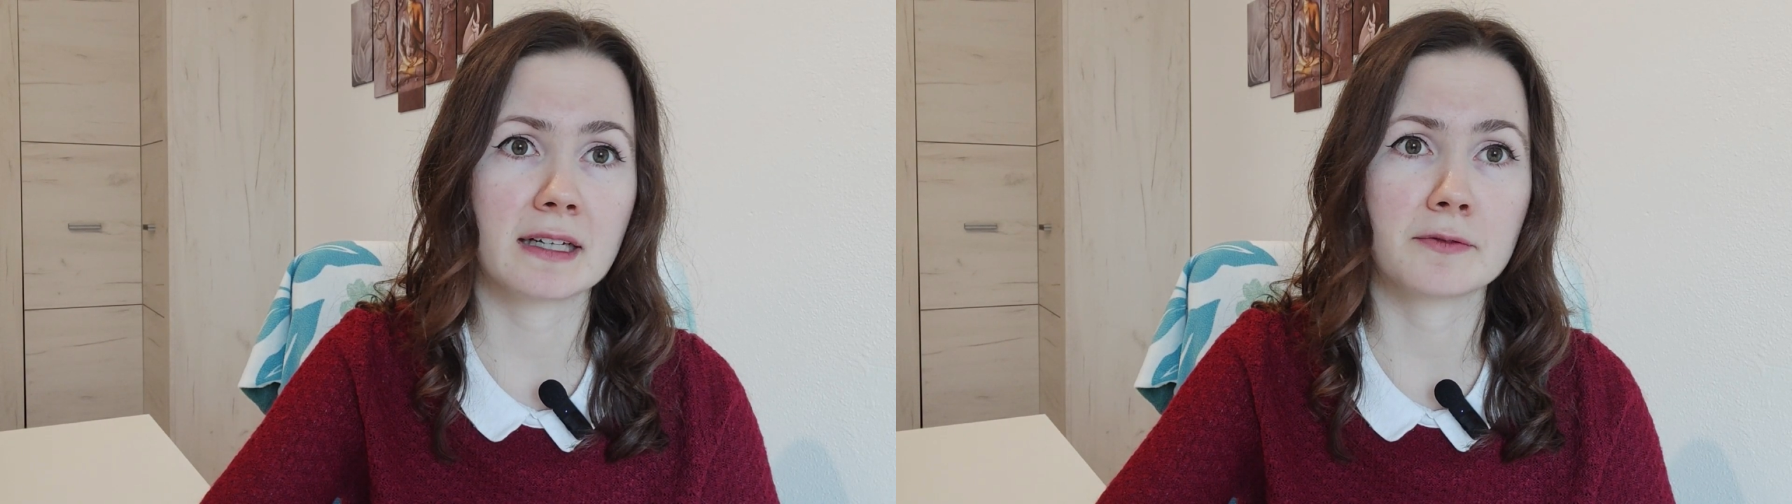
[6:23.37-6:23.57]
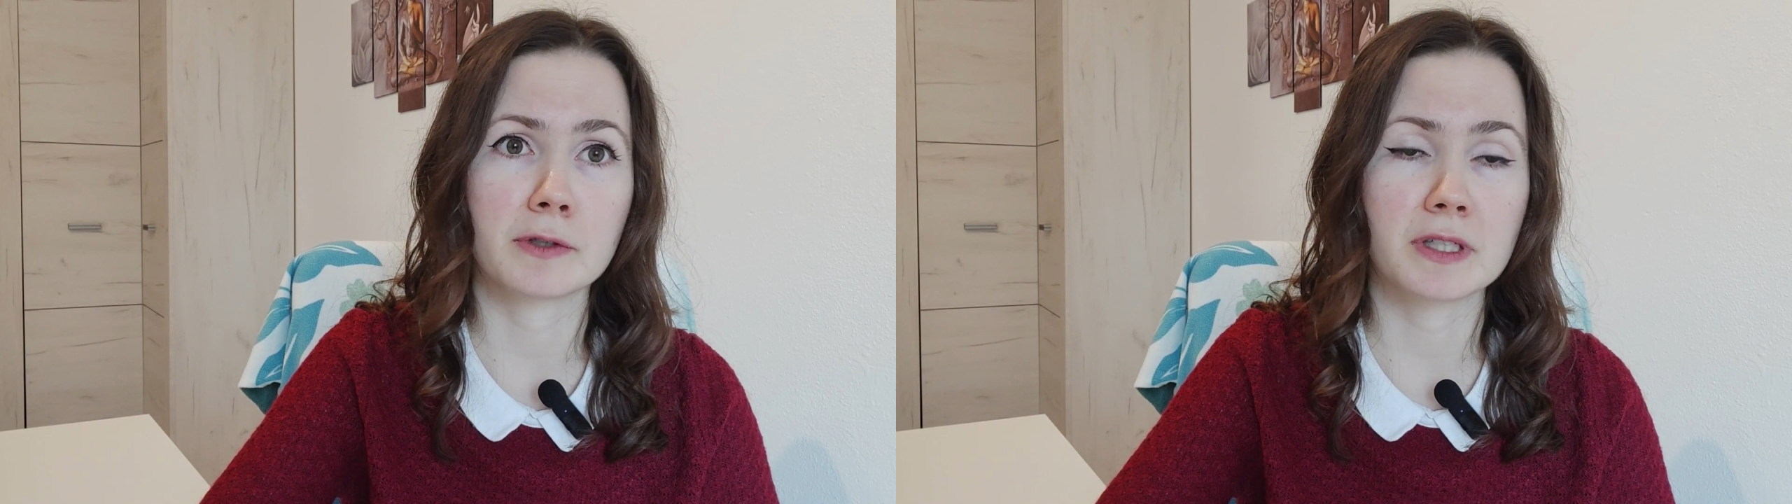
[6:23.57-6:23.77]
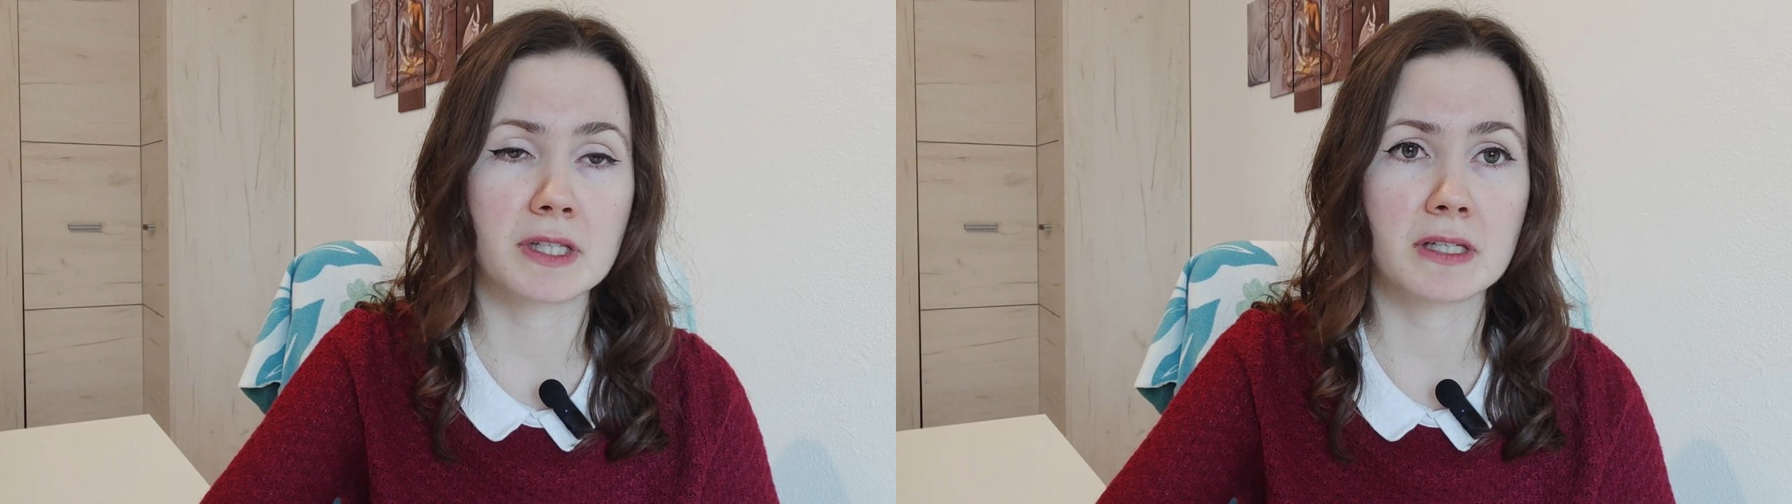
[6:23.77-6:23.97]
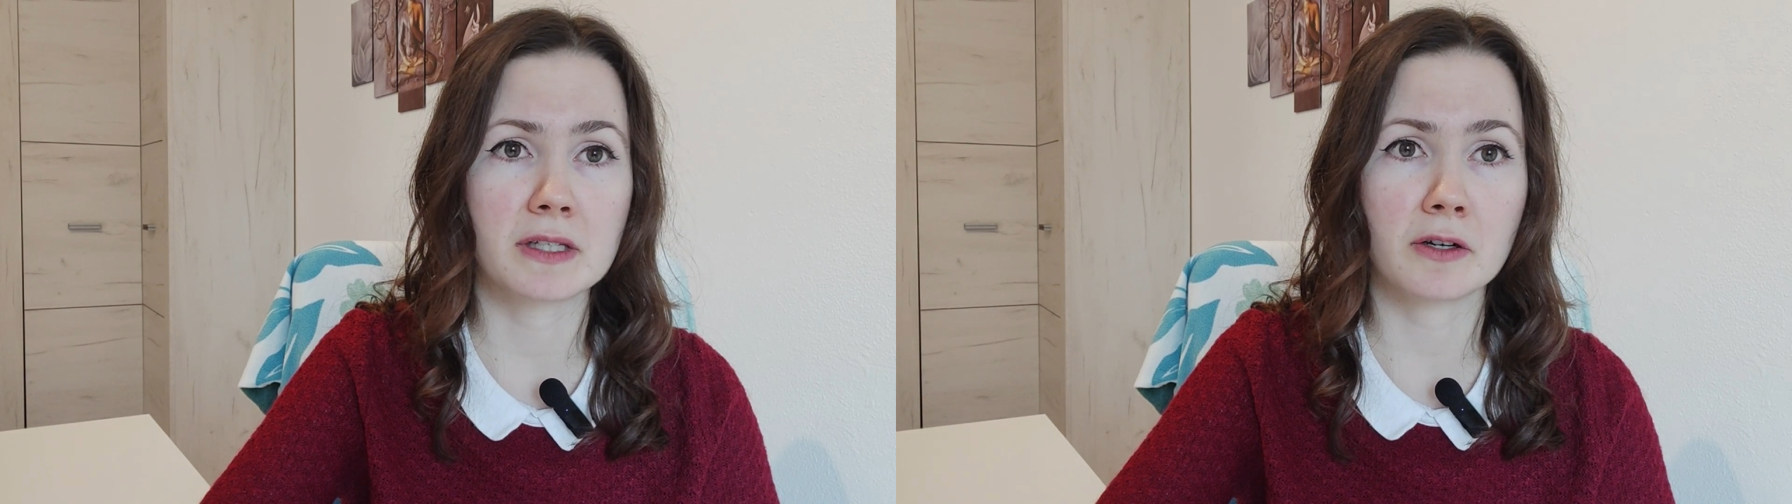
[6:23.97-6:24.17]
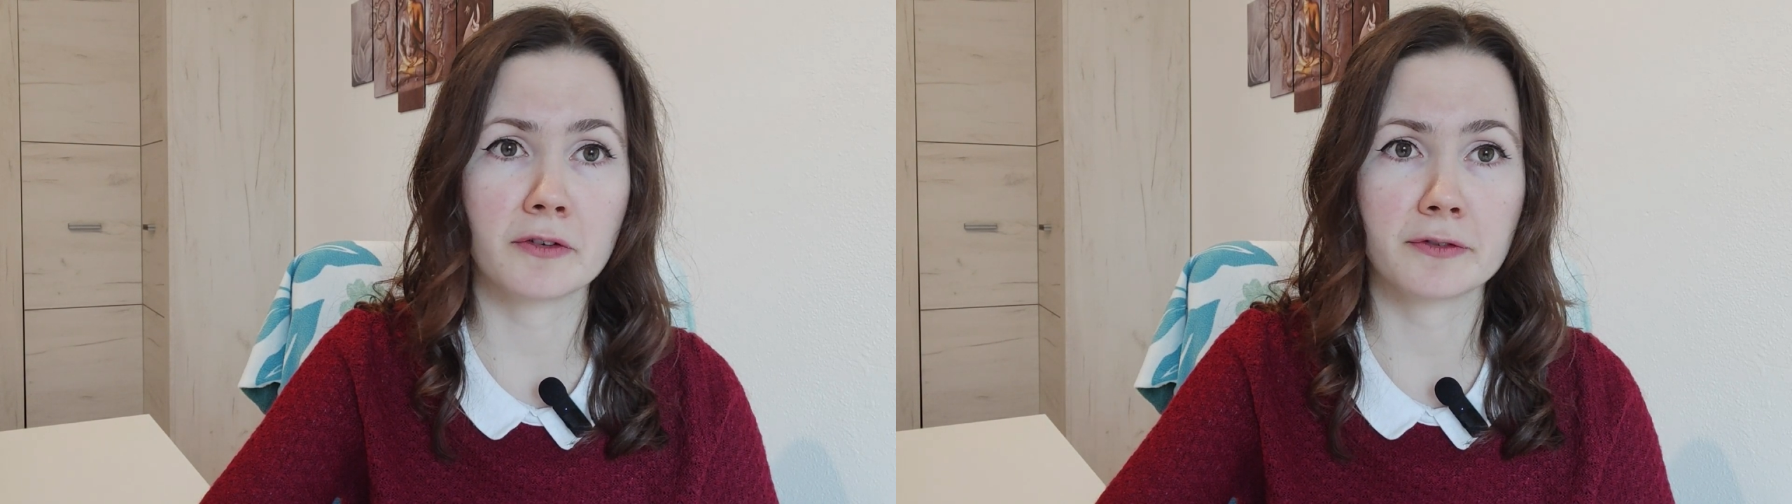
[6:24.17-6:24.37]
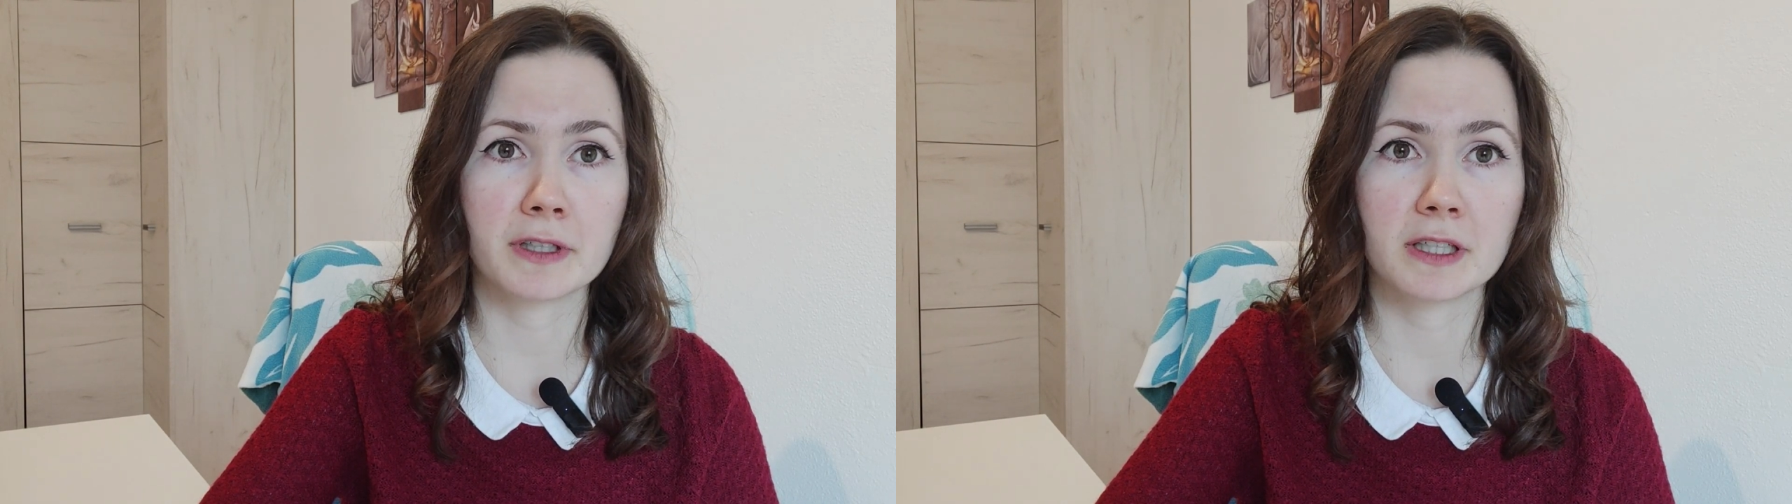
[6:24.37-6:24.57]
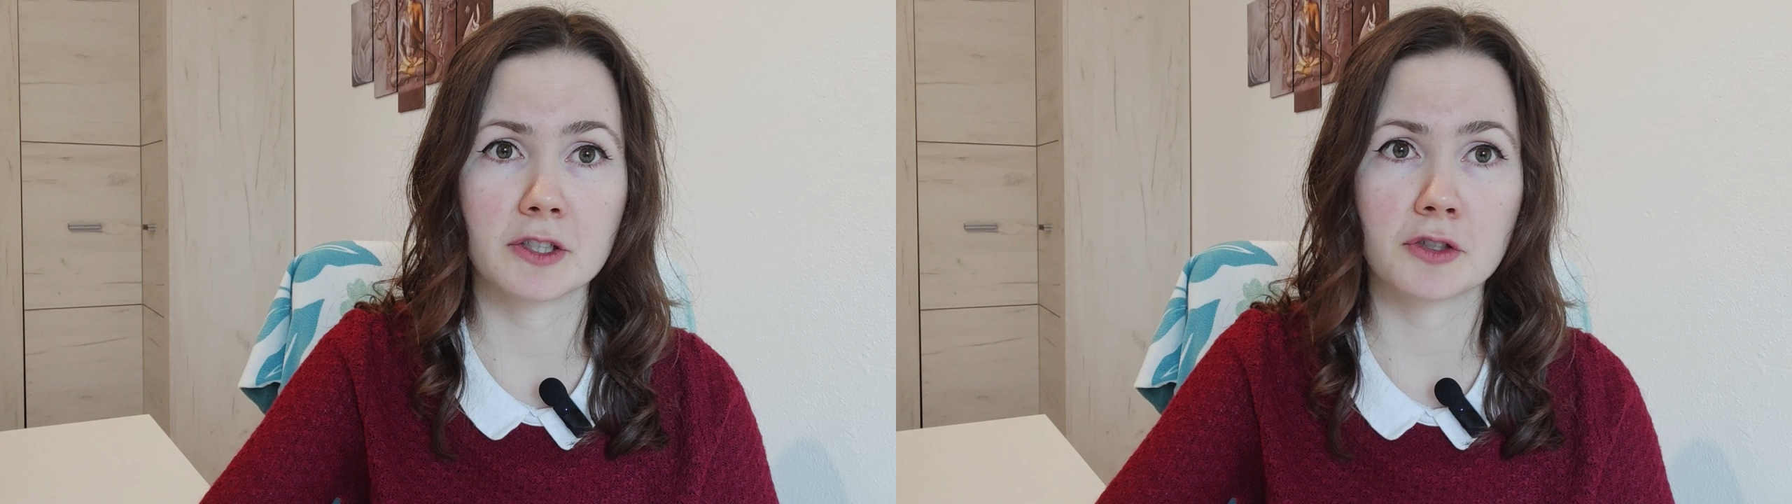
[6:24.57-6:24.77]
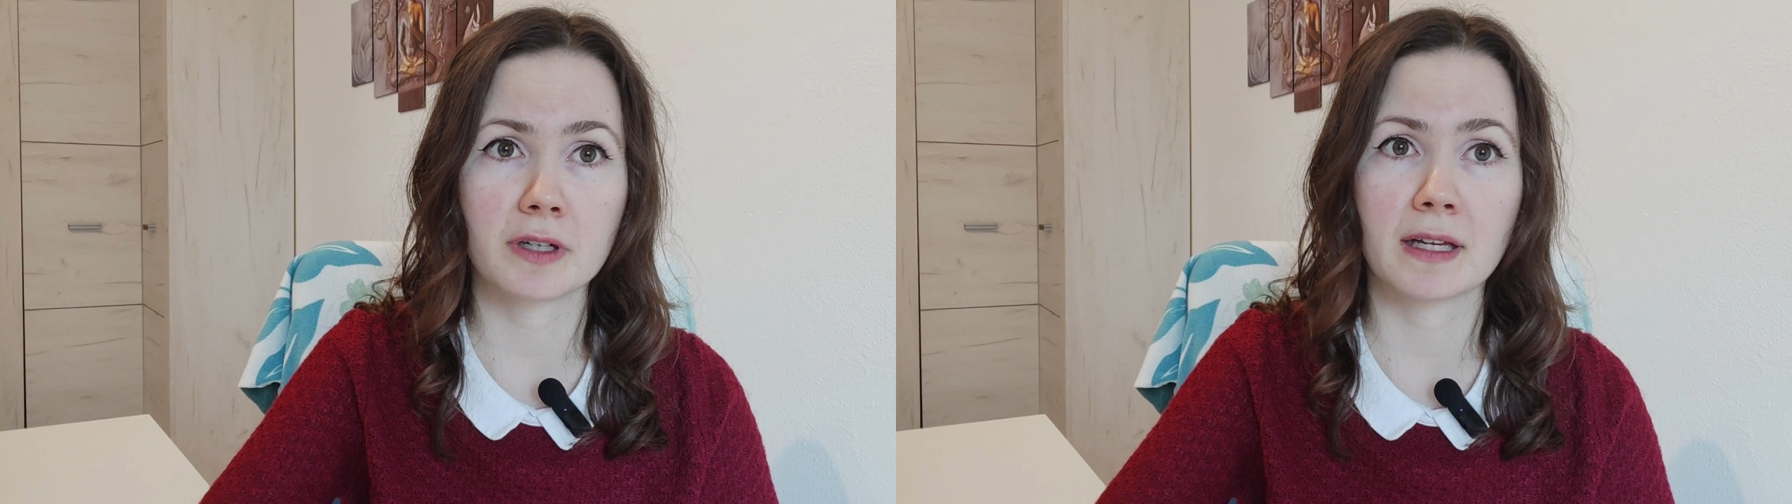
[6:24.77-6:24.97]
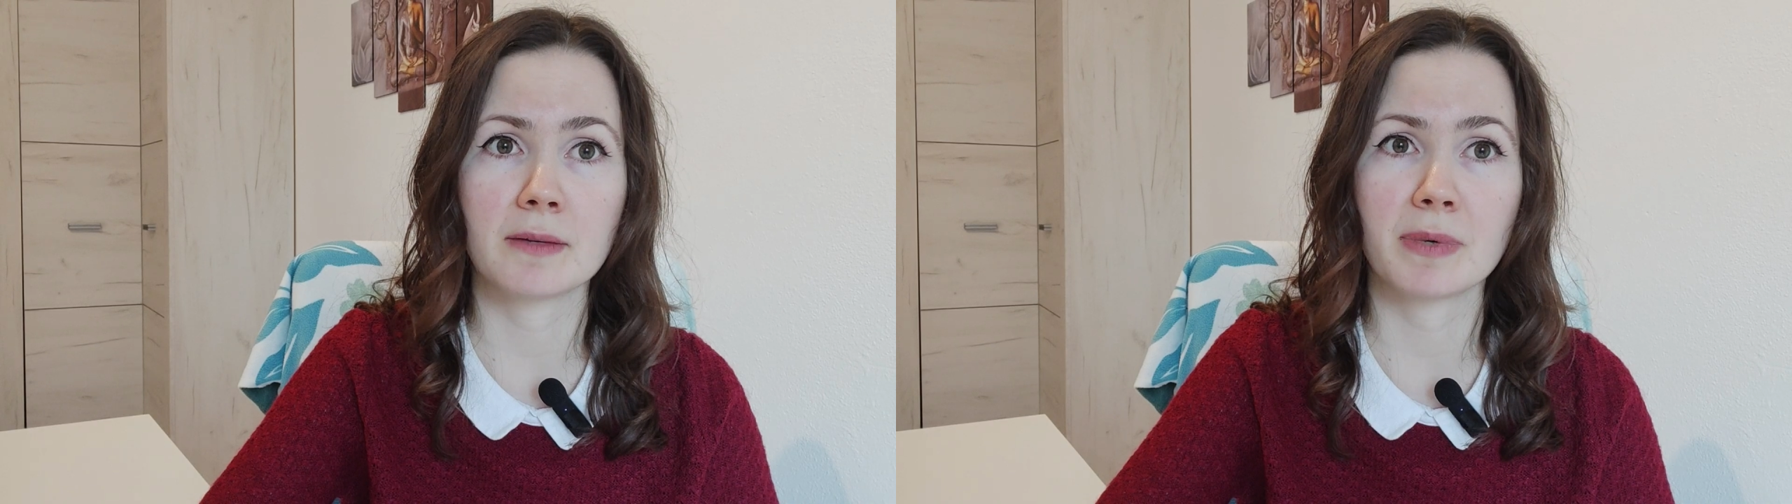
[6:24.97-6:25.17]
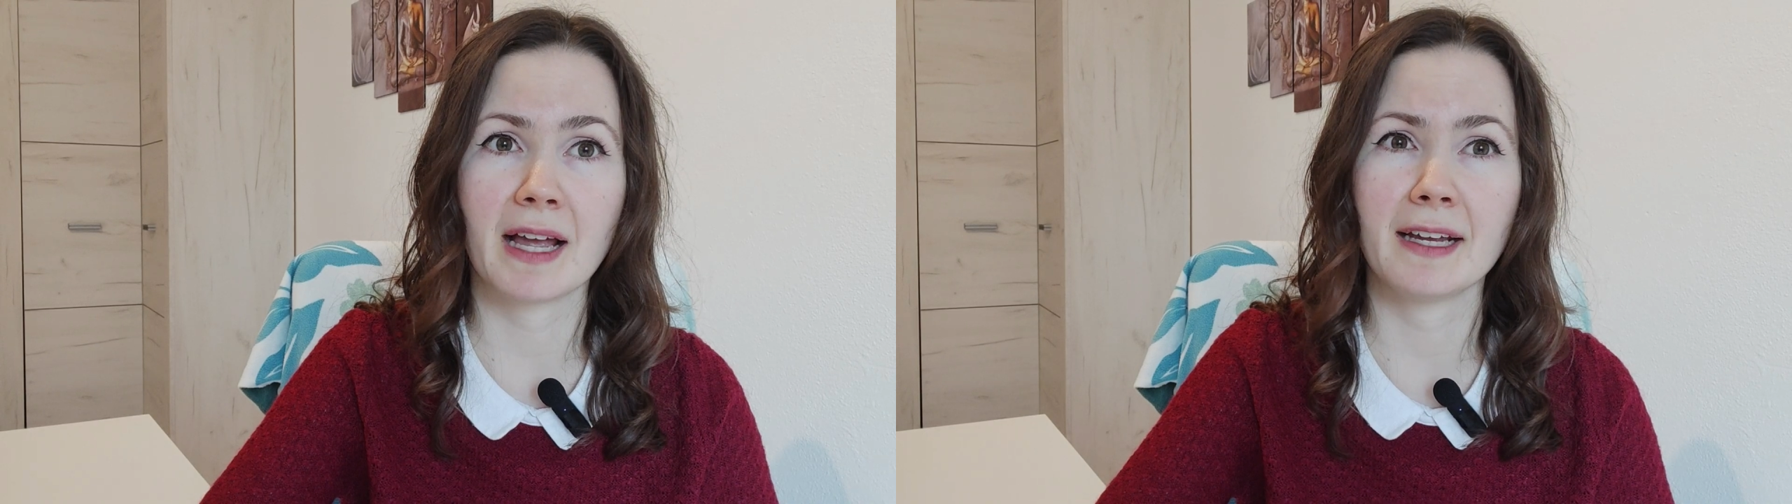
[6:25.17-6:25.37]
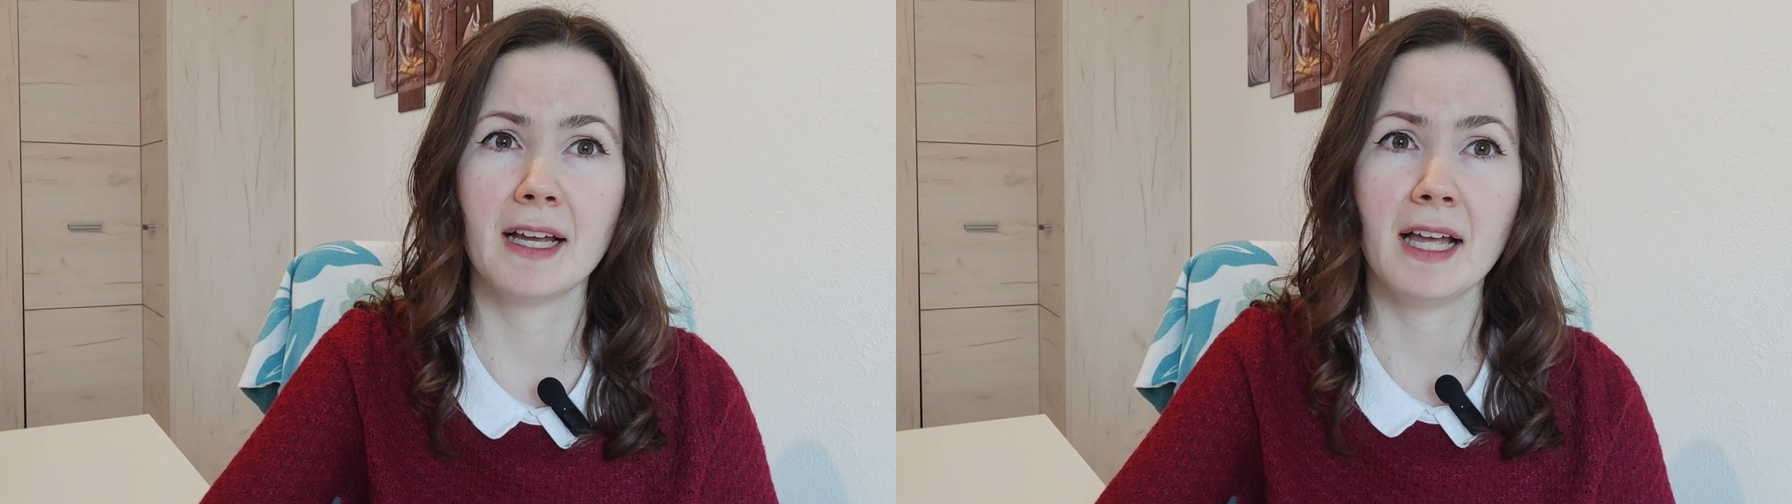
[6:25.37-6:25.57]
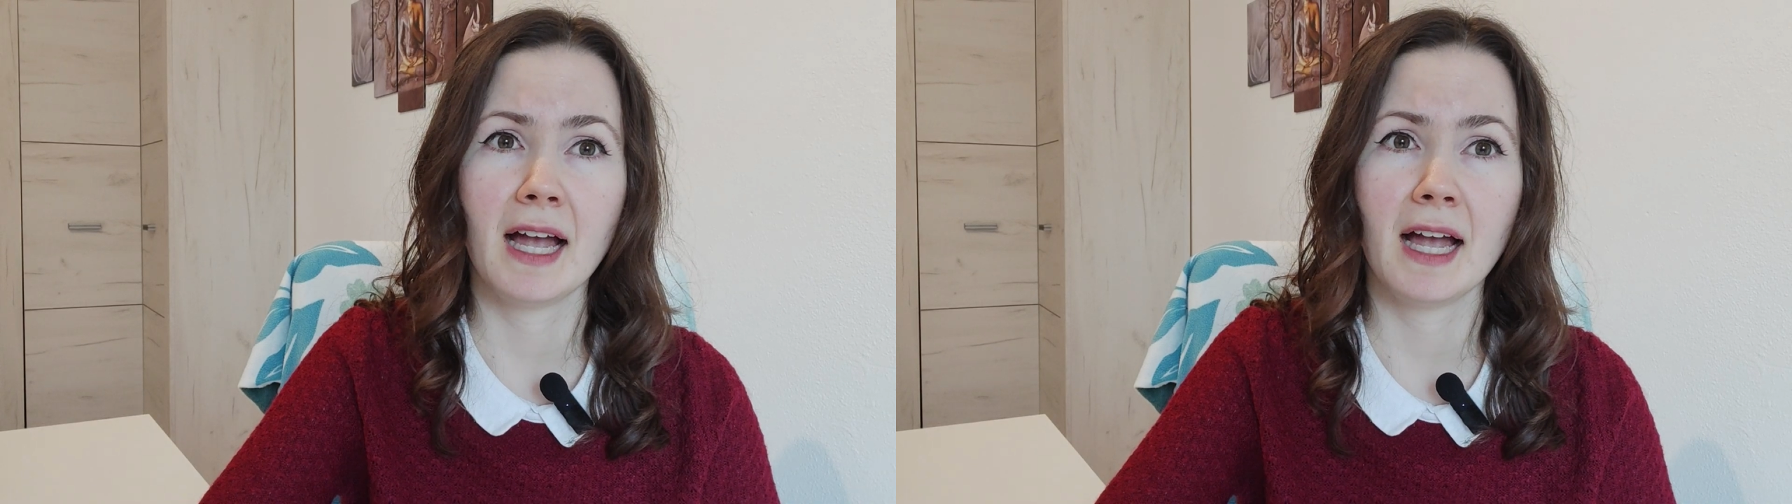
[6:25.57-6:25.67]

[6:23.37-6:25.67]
like, what is this offer? Should I apply?